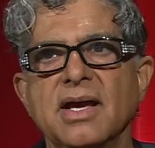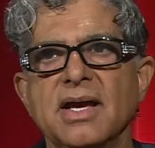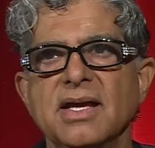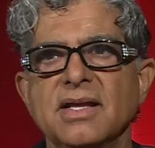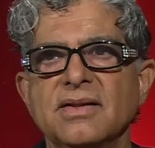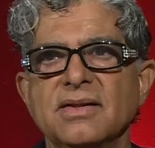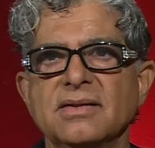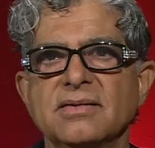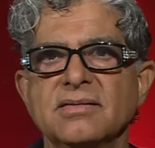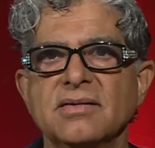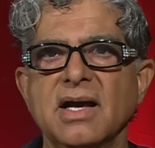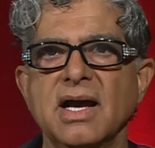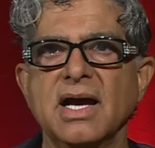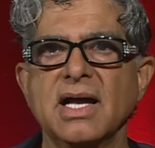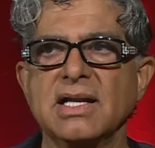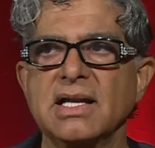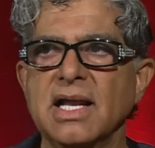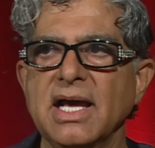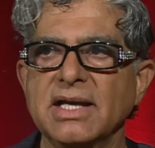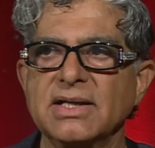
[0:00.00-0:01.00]
and
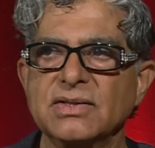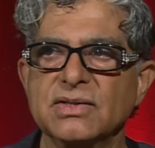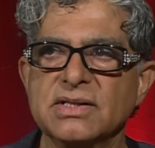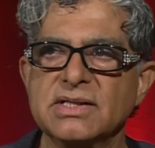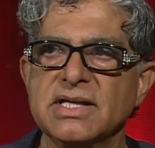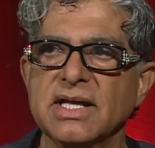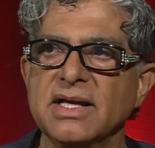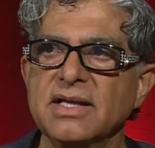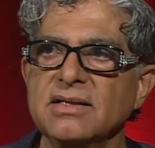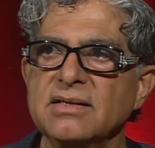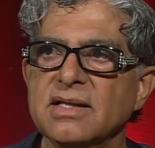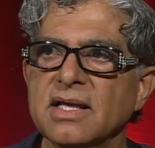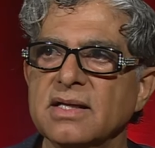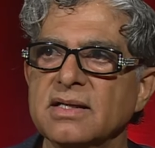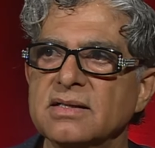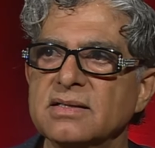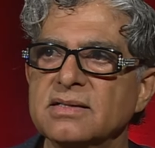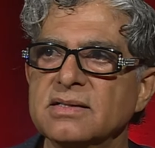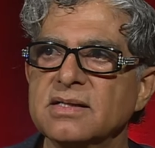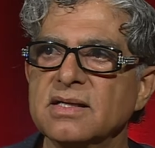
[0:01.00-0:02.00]
I'd like to say
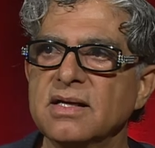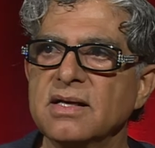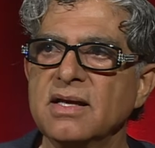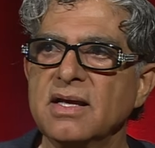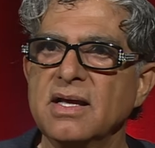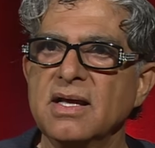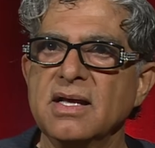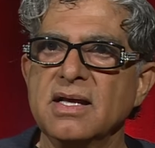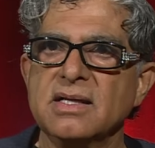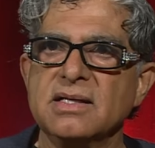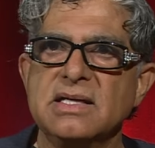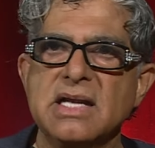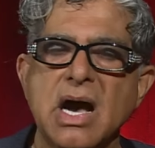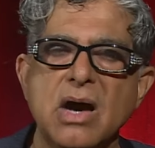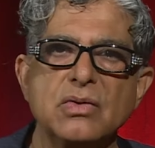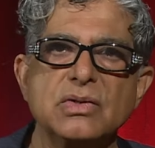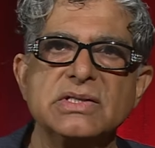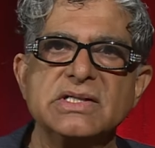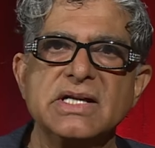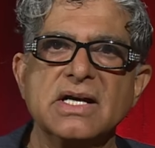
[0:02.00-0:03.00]
that
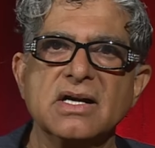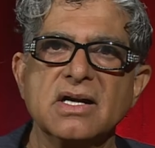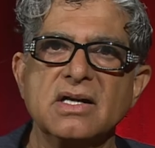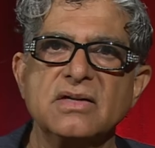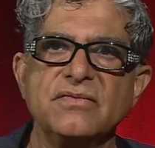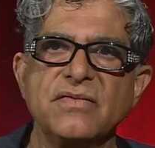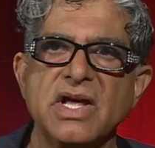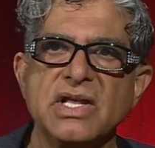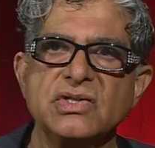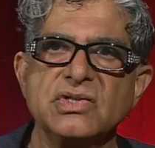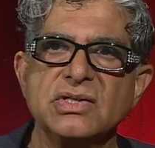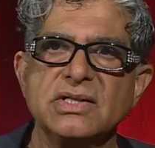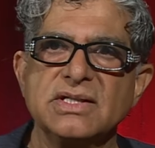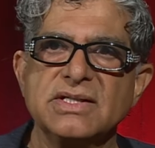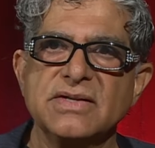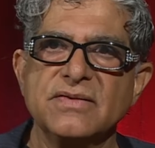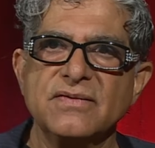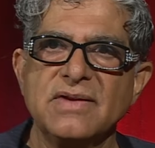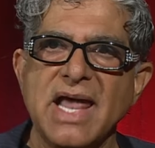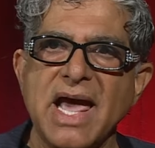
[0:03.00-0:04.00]
nouns are
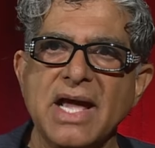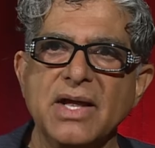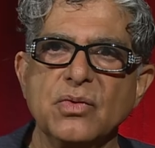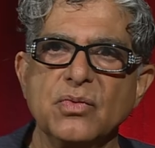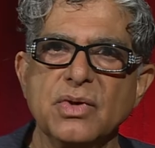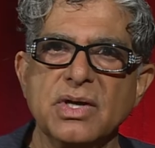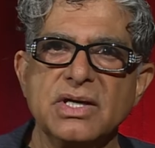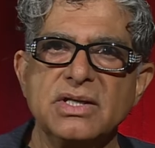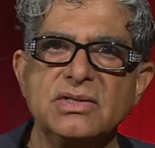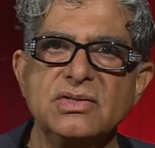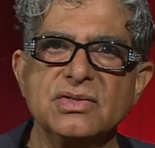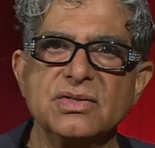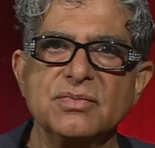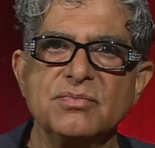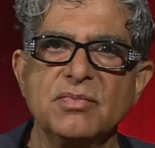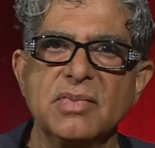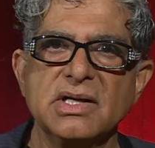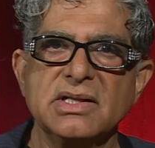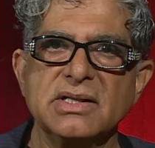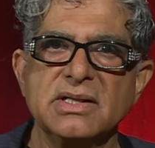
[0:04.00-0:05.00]
conventions of language,
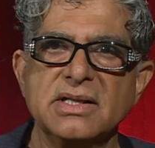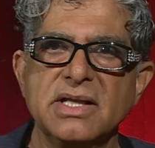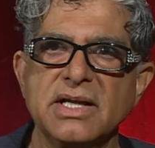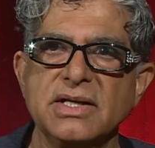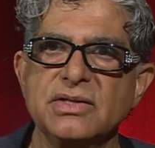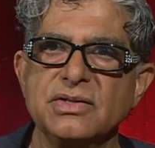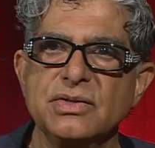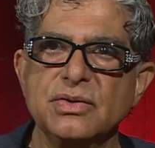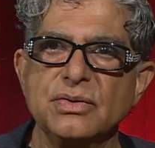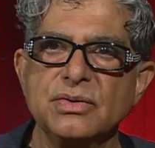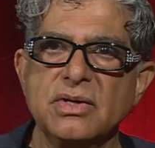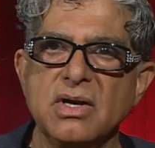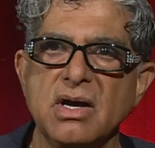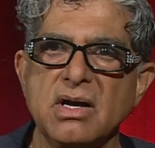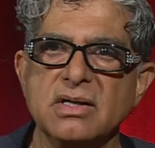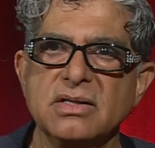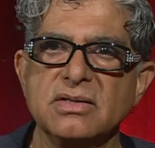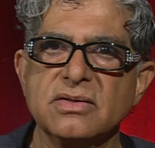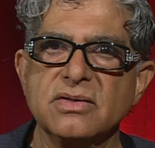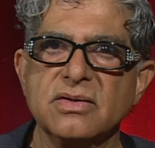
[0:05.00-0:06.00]
but they do
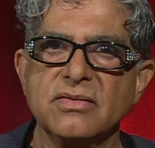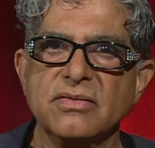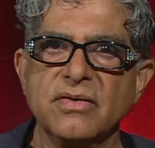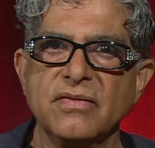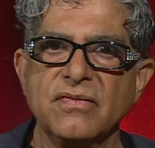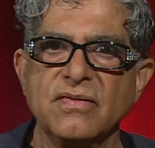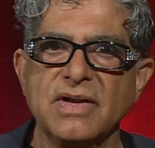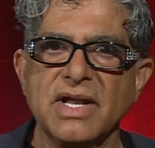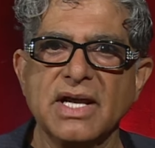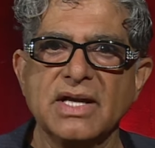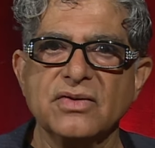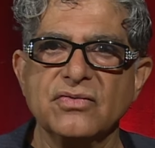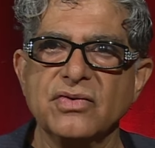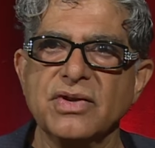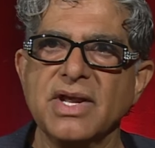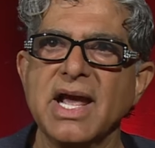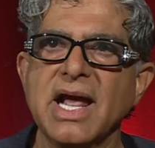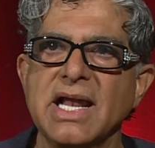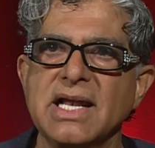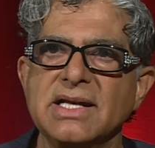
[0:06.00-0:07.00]
not reflect
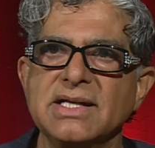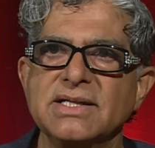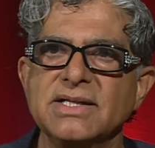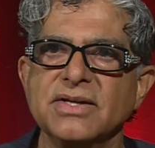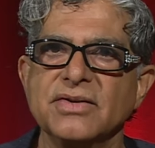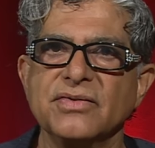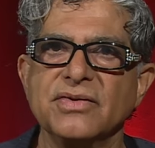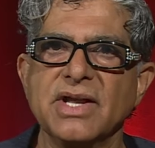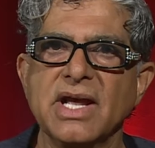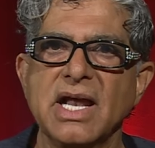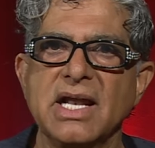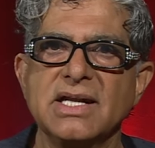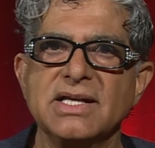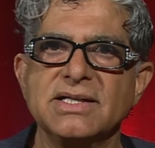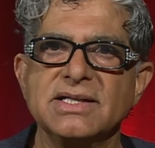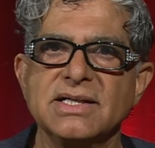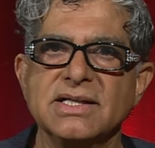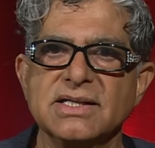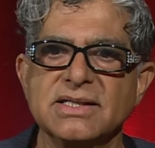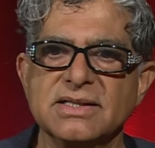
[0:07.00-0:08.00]
reality.
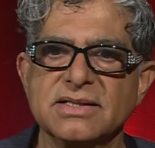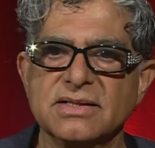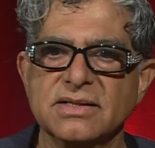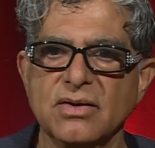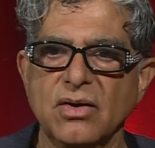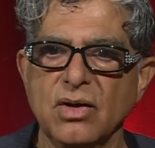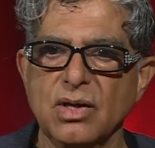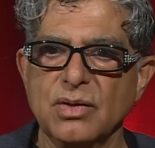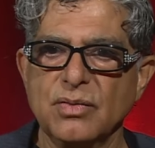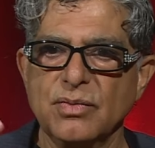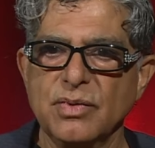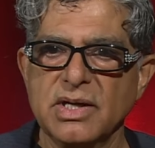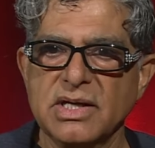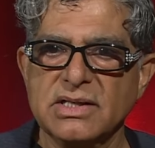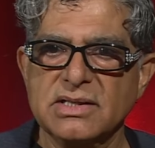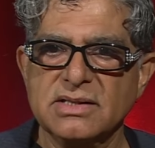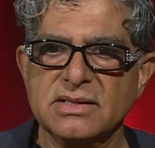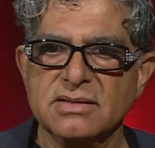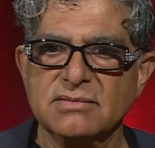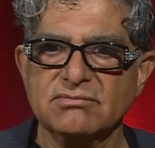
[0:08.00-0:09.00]
Reality is
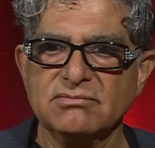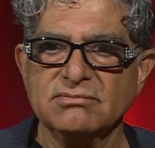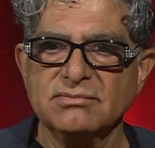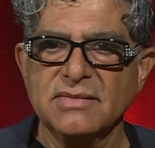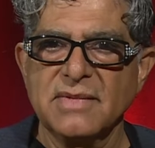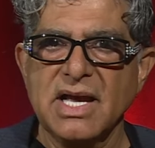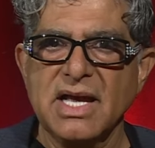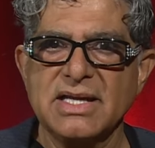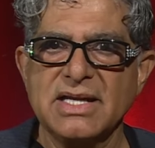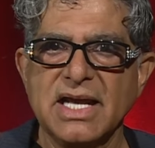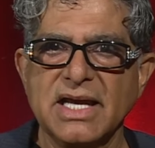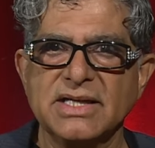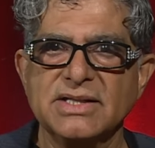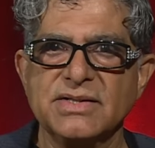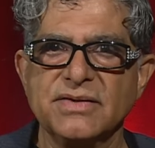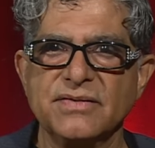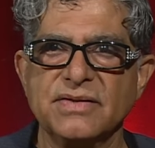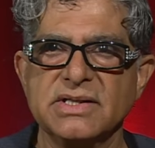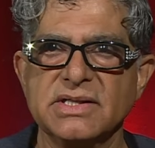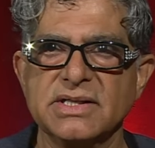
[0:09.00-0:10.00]
always an
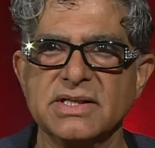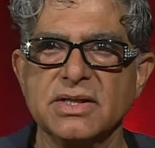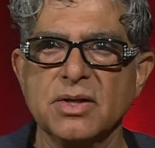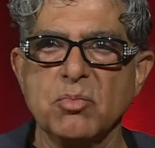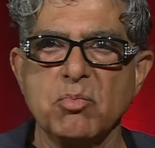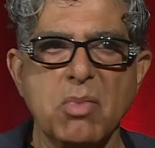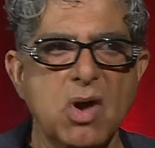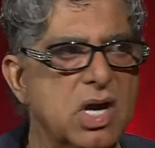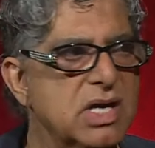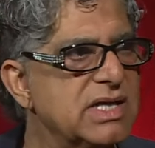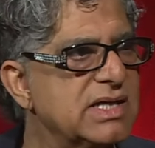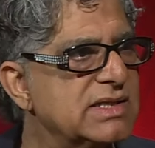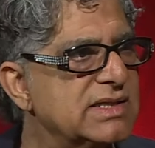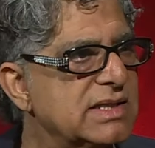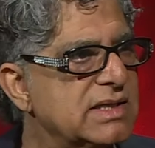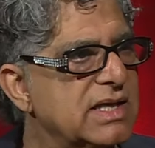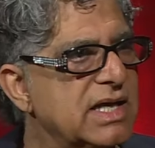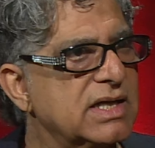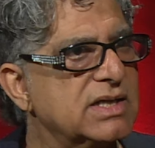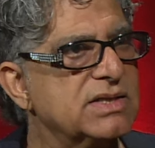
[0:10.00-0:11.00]
activity. Your body is
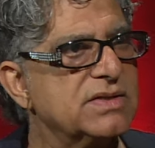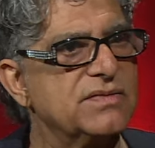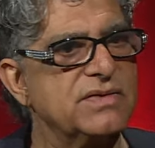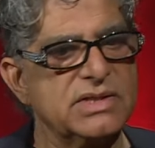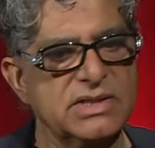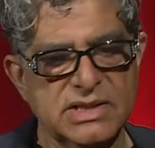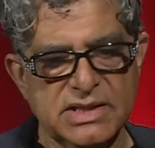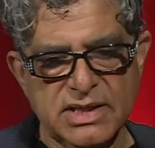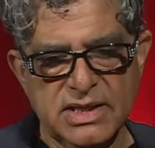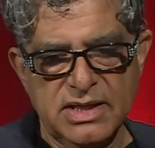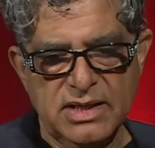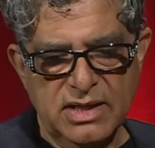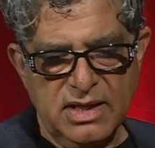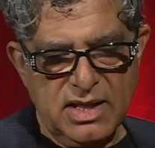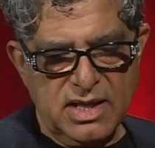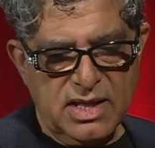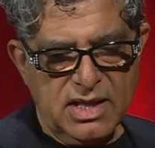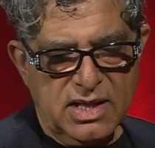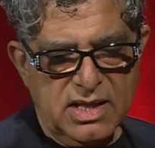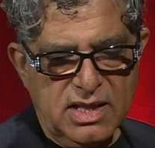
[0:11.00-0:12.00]
an activity.
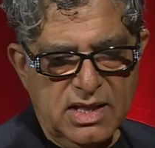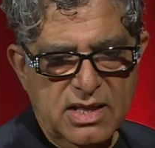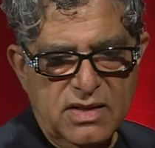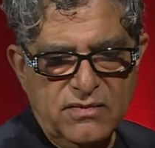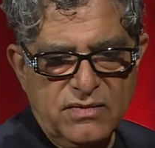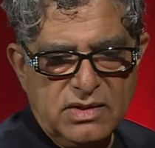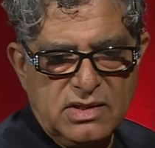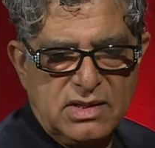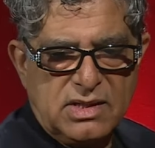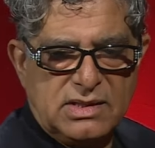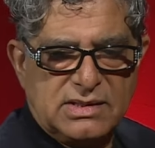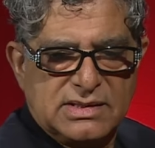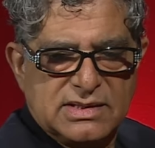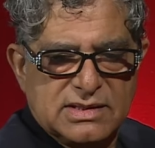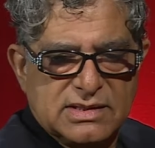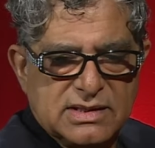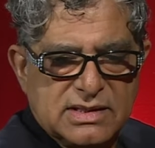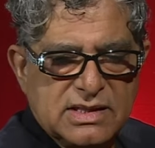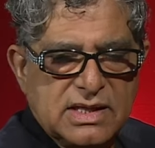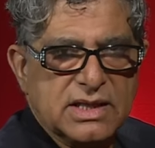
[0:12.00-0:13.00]
Even this
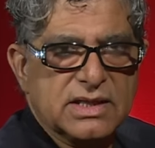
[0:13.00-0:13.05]
is an